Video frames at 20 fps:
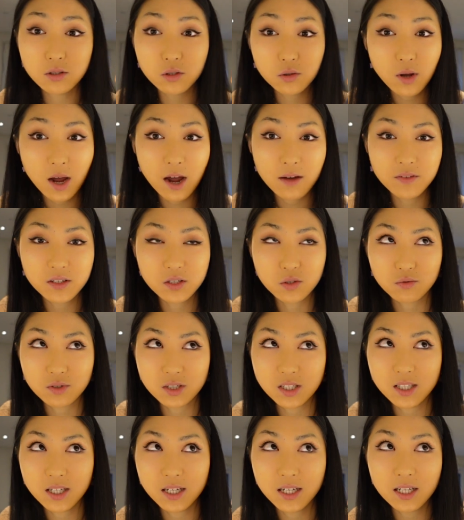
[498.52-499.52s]
do have this
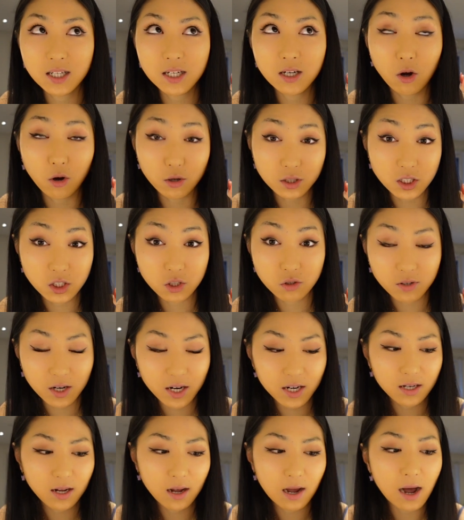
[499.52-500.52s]
already in
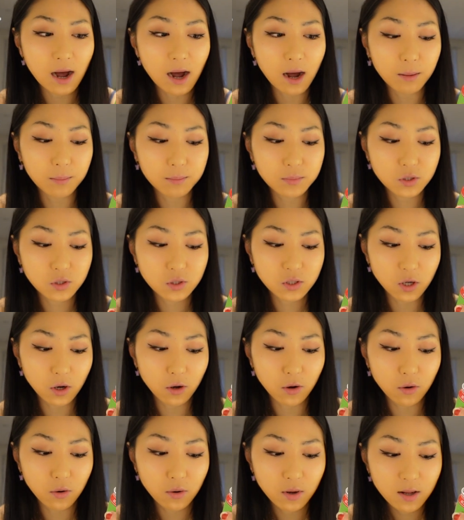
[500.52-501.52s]
OxyShred,
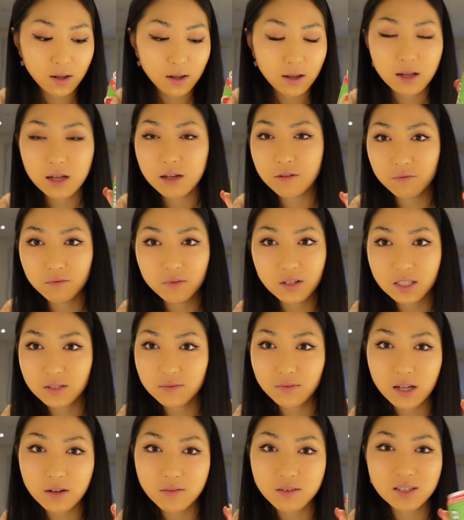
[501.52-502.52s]
so if this
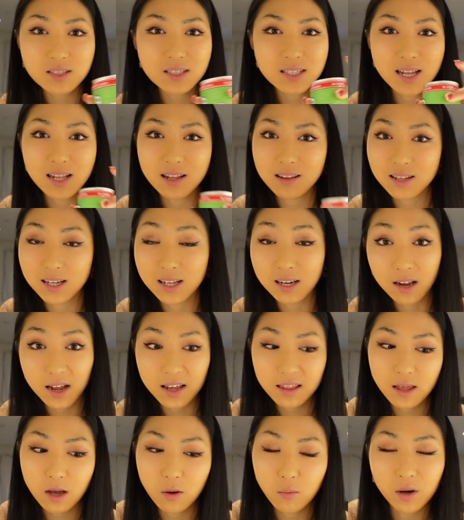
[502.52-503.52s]
flavor is anything
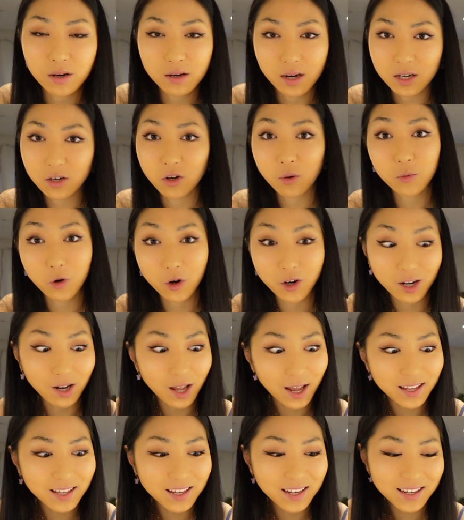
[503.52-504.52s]
like that one, I know I'm gonna
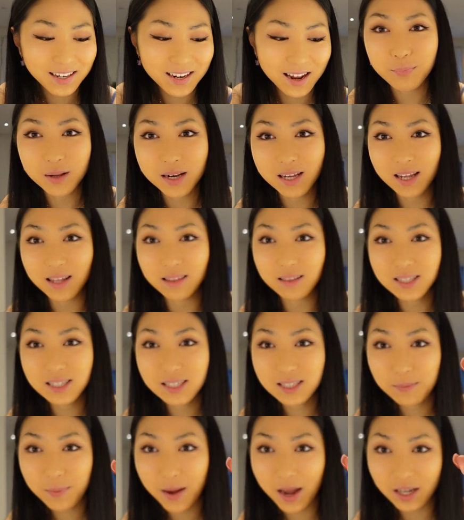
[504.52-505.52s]
like it. But again, this
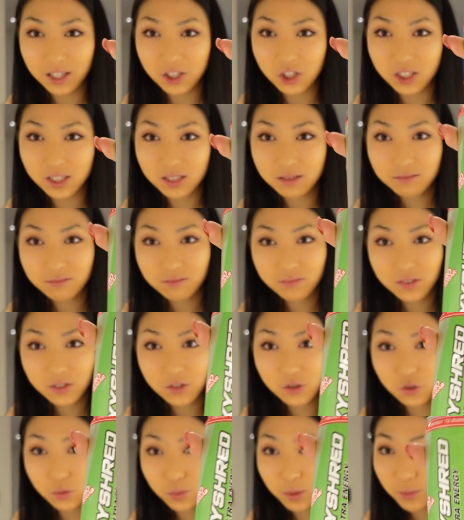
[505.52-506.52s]
is the packaging,
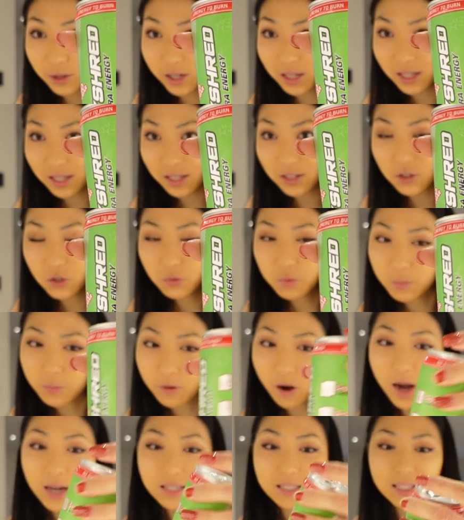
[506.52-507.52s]
super pretty, super
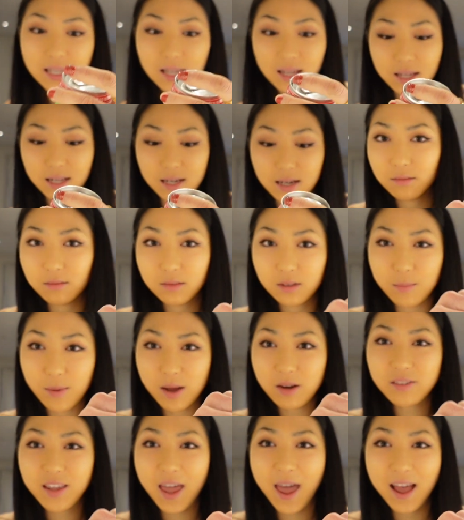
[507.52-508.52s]
bright. Again, the
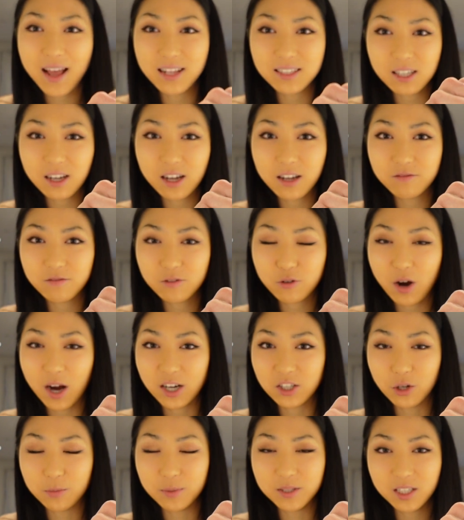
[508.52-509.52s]
amount of cans I've
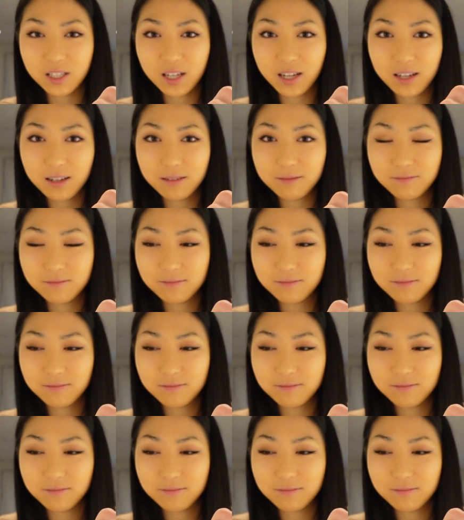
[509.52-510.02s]
cracked open today.